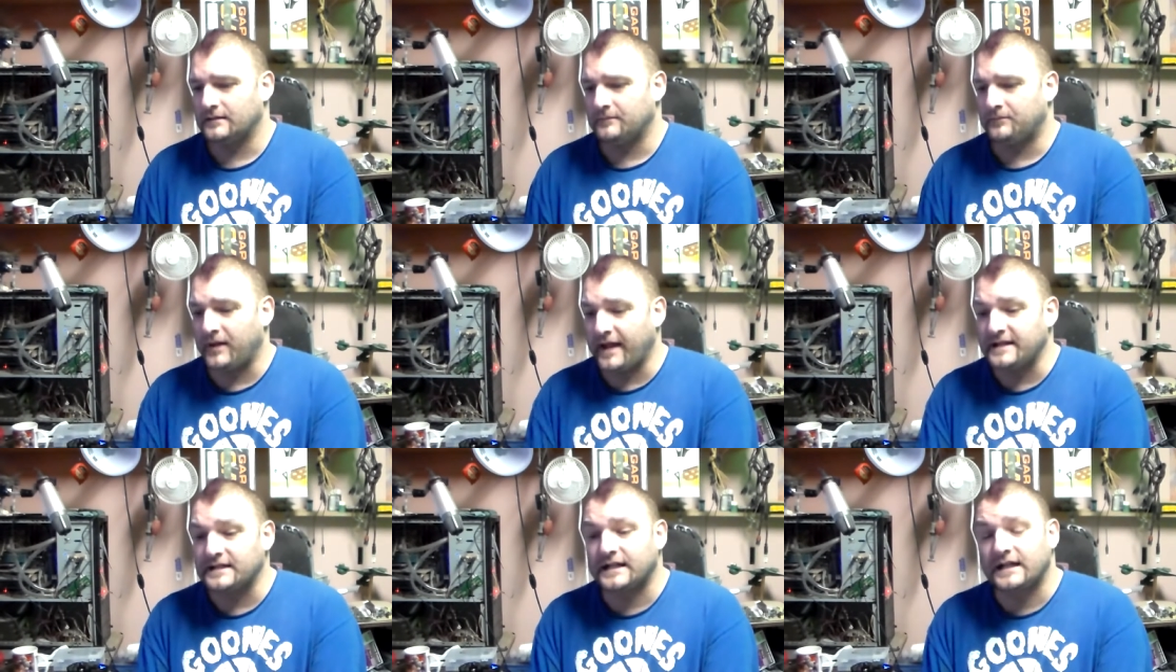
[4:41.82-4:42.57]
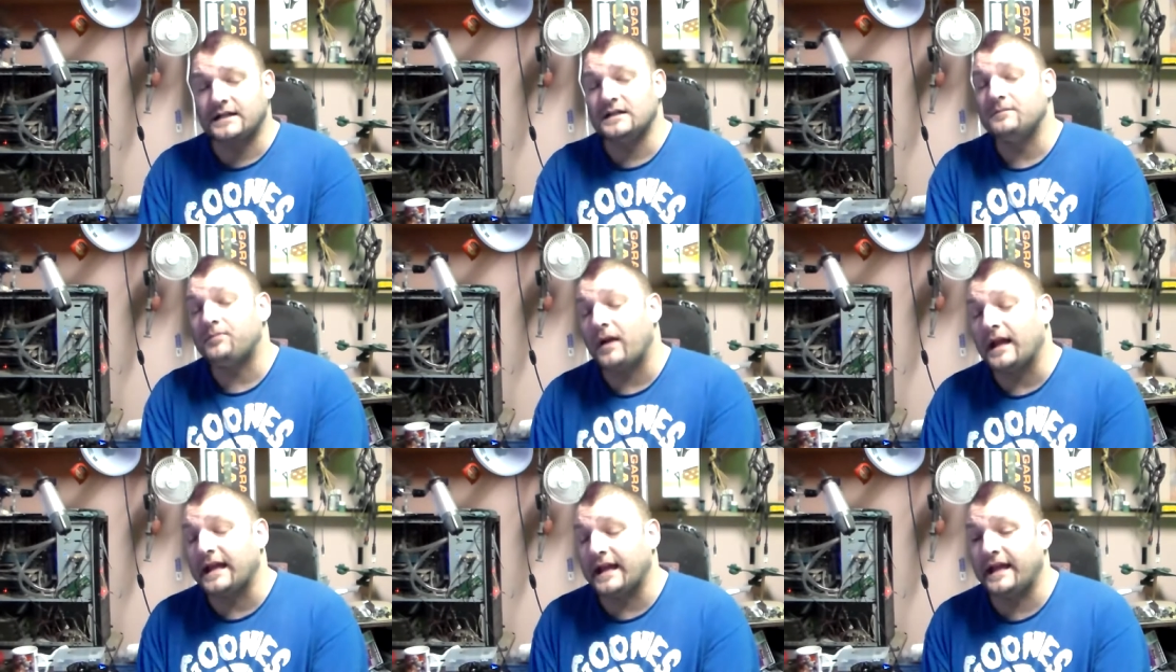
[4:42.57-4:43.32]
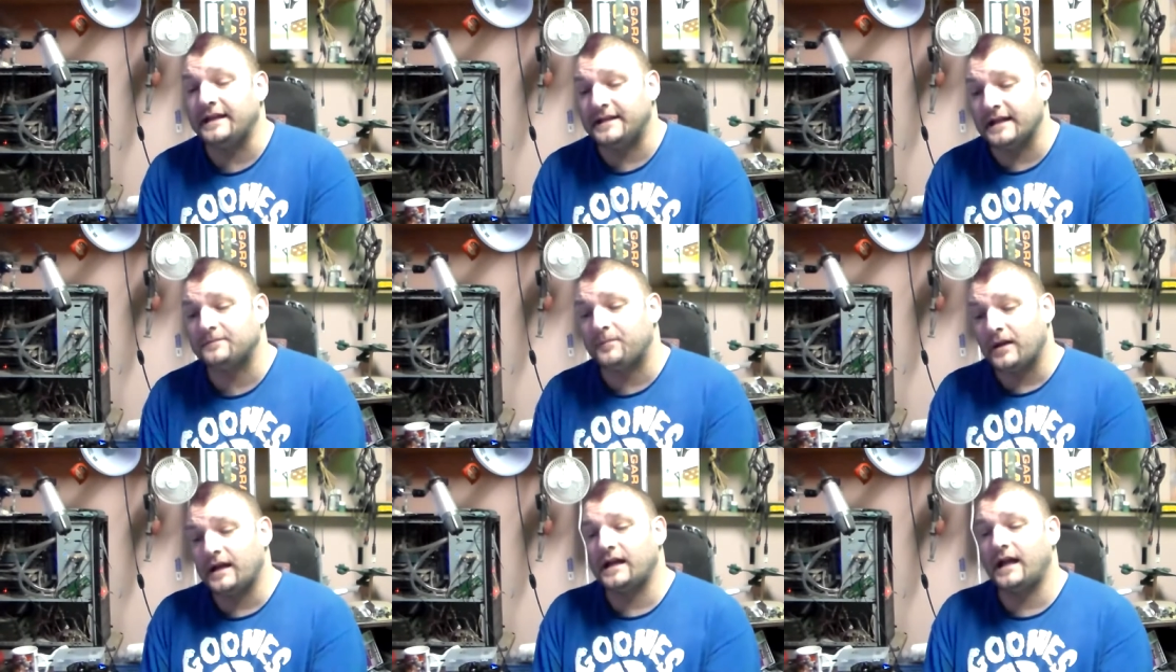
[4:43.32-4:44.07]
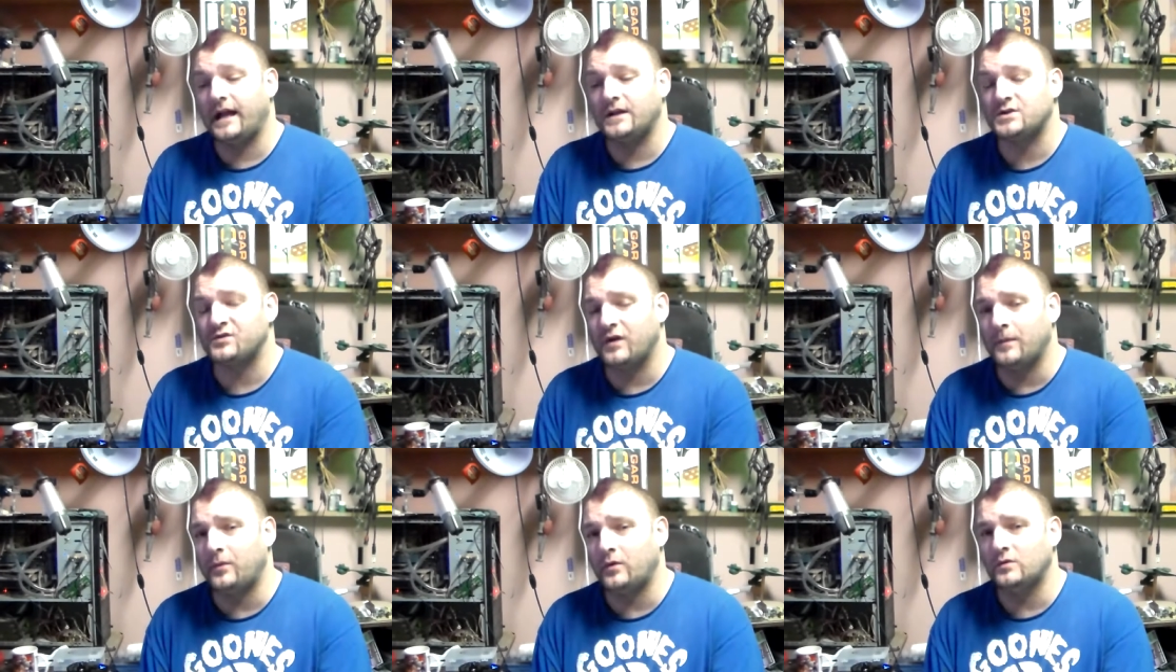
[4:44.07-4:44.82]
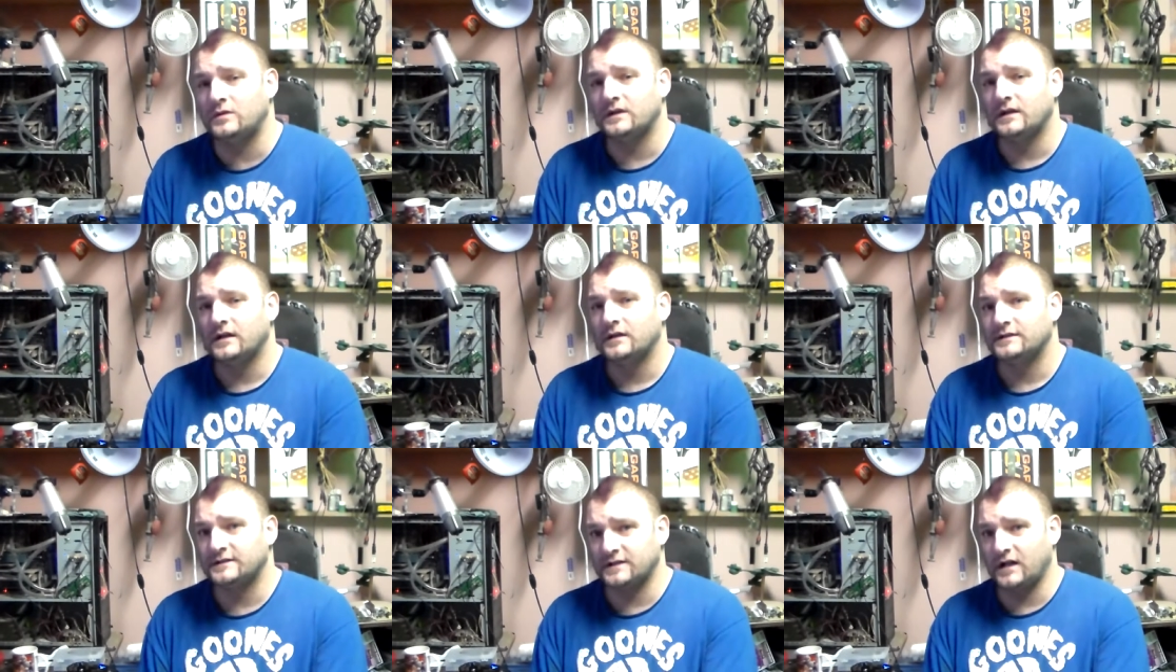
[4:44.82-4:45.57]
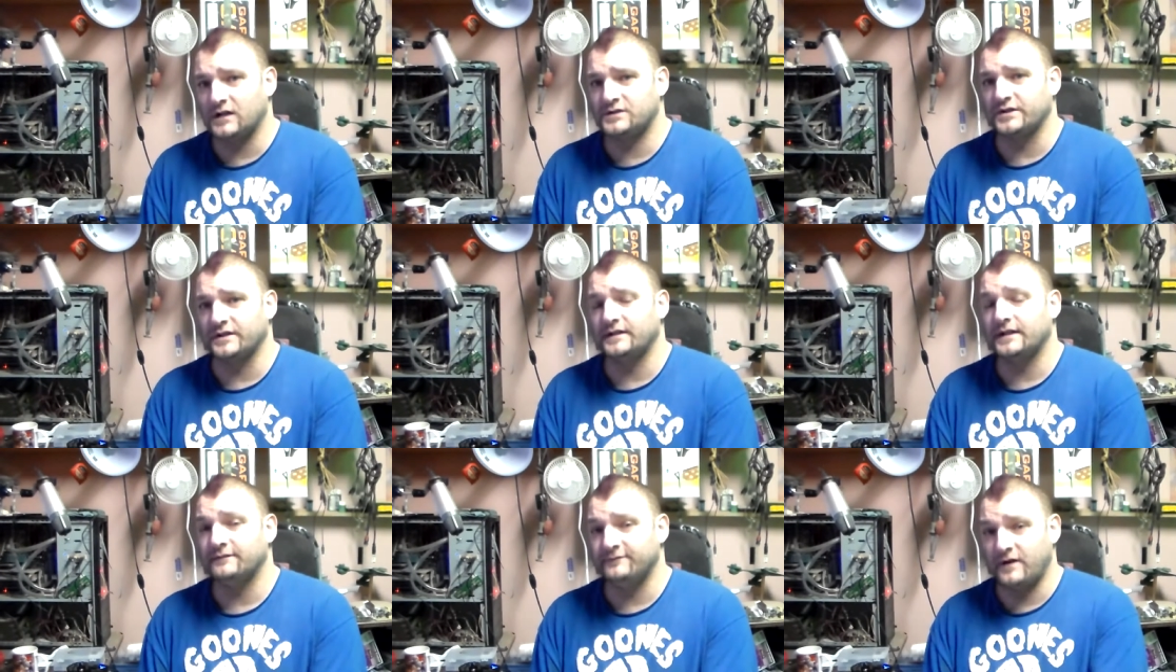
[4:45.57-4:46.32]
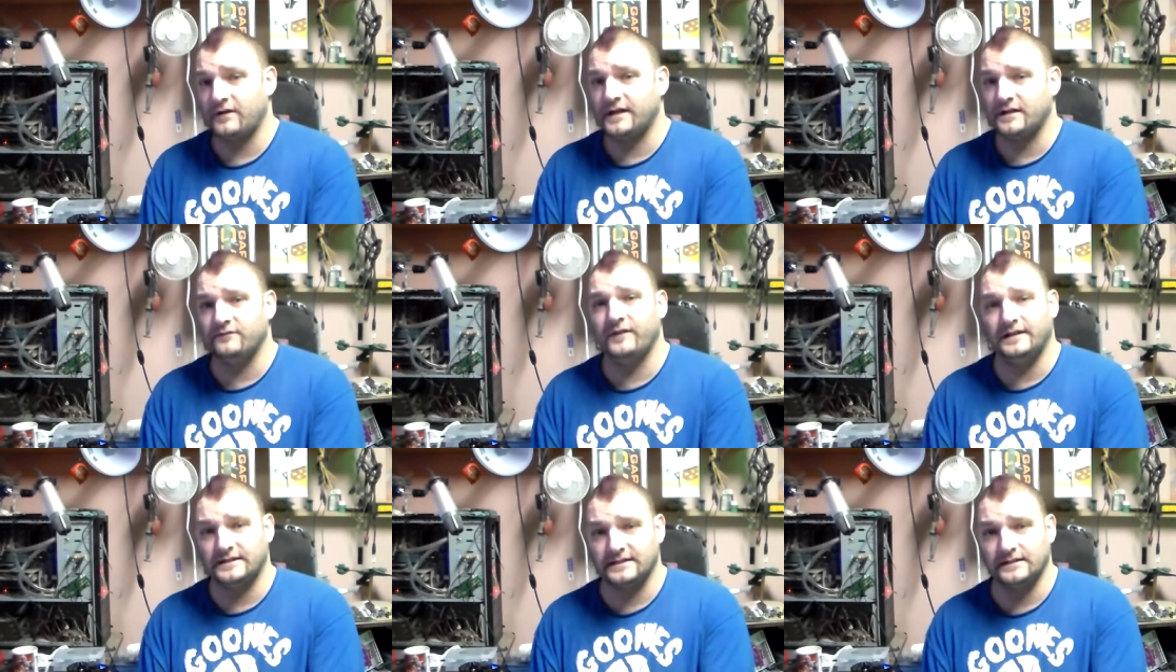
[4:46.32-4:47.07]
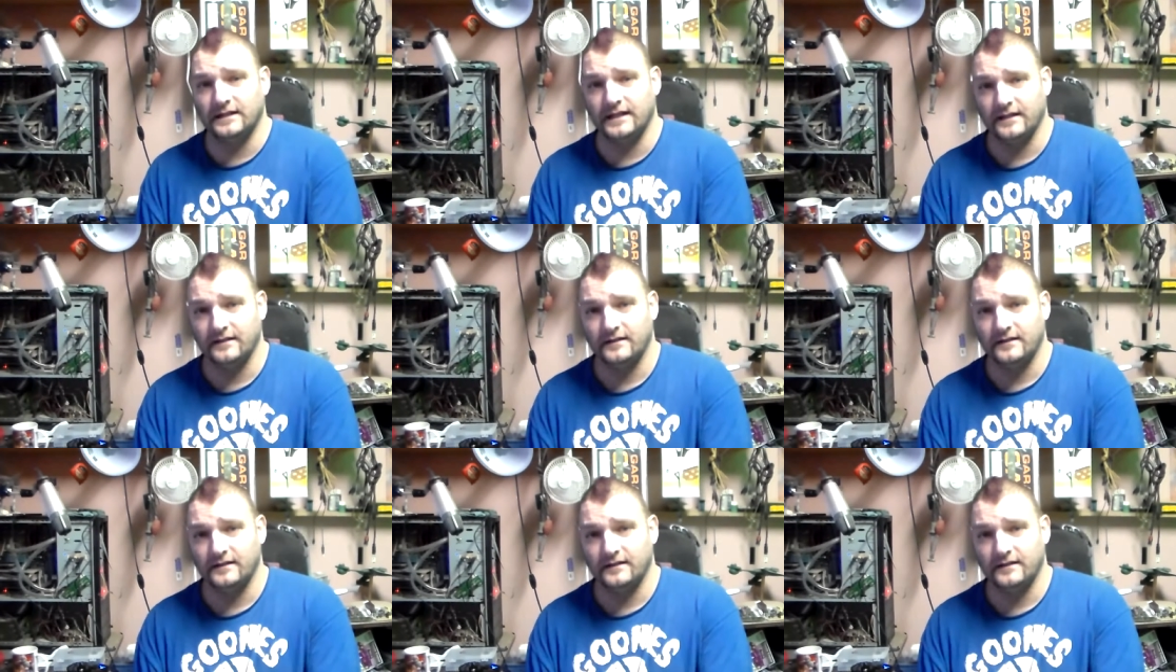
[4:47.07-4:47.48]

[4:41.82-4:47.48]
played a play, he did play a troubled sergeant very convincingly.